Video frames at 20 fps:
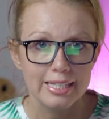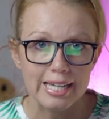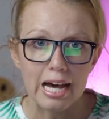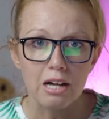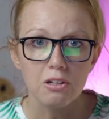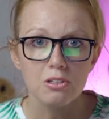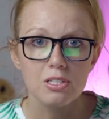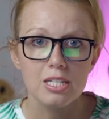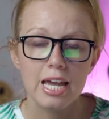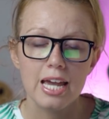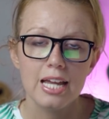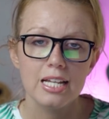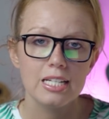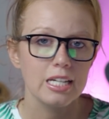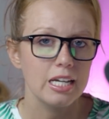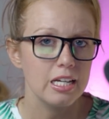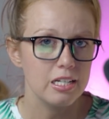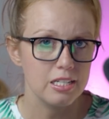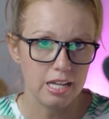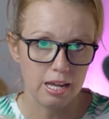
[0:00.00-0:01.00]
GAL10 to
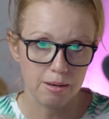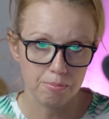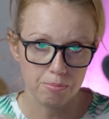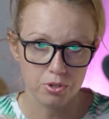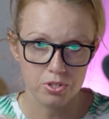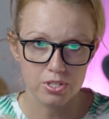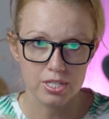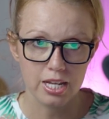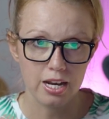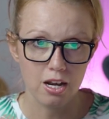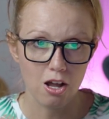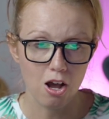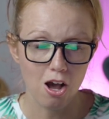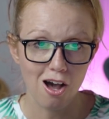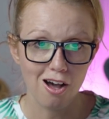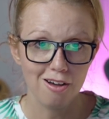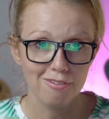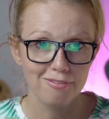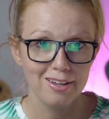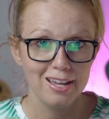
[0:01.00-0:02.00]
get 10%
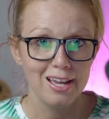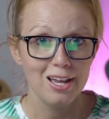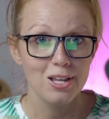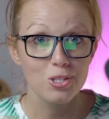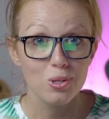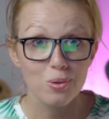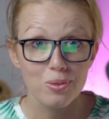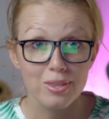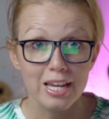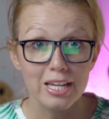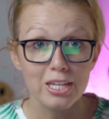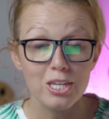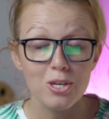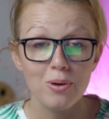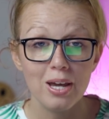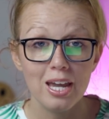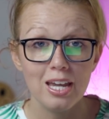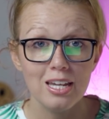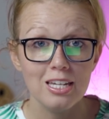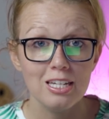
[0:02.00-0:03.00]
off. So thank
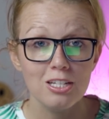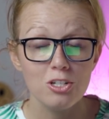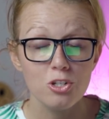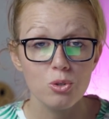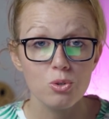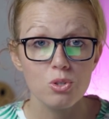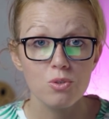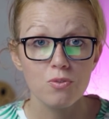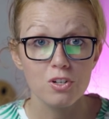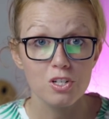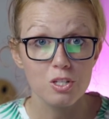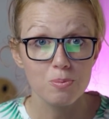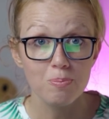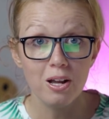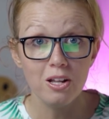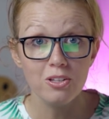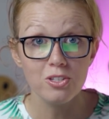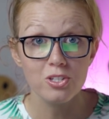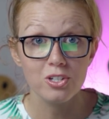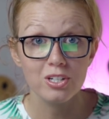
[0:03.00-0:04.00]
you, AE Juice, for
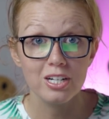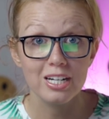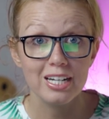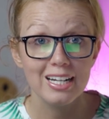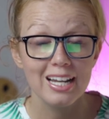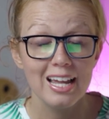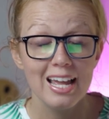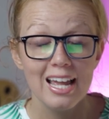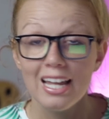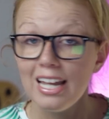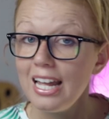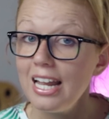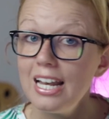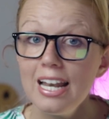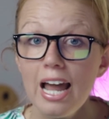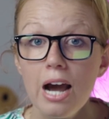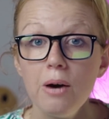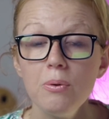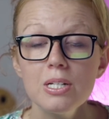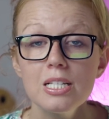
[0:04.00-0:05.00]
sponsoring. And
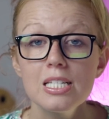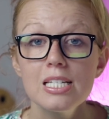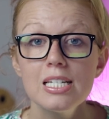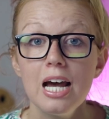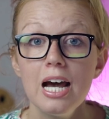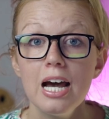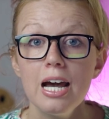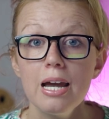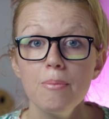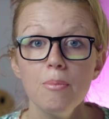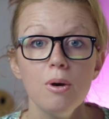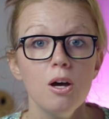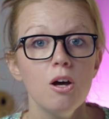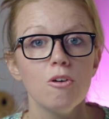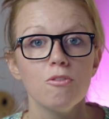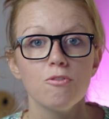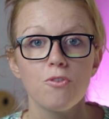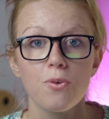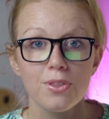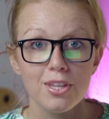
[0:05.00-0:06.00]
now it's time
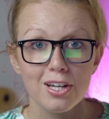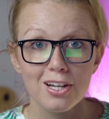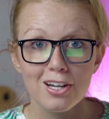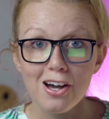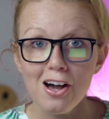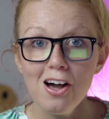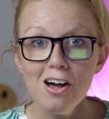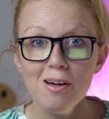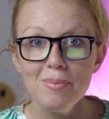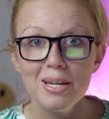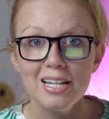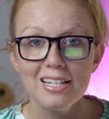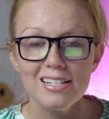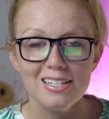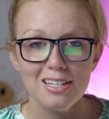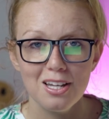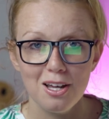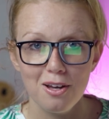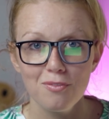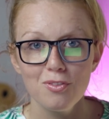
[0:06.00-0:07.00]
for the
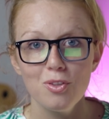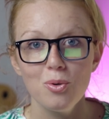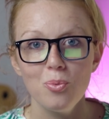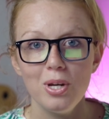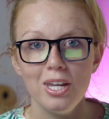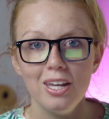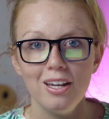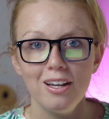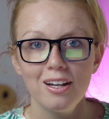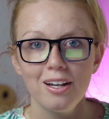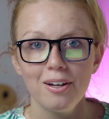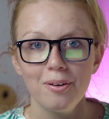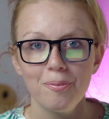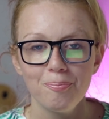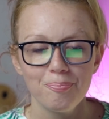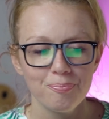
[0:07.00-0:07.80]
comment of the week.